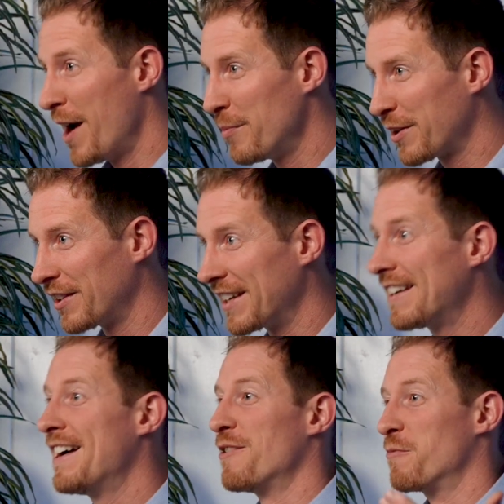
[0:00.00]

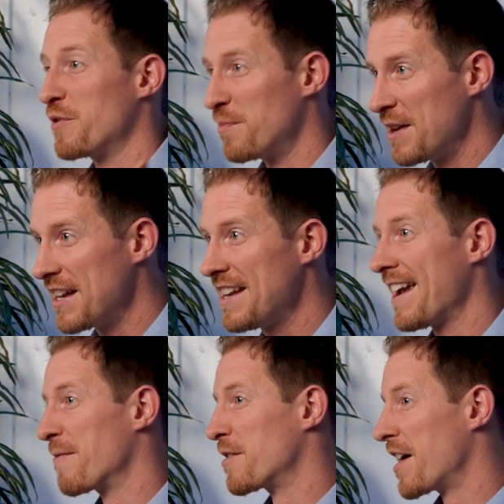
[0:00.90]
publicly with me
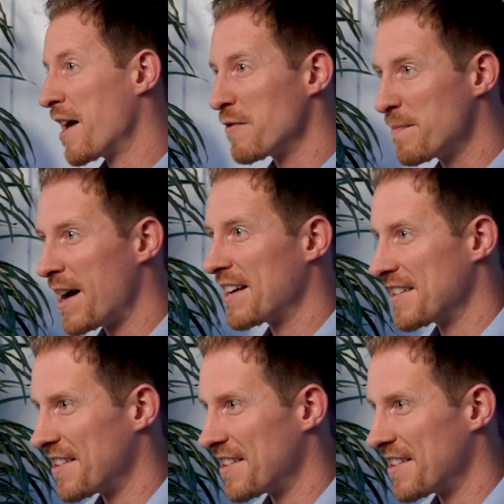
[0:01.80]
and with everybody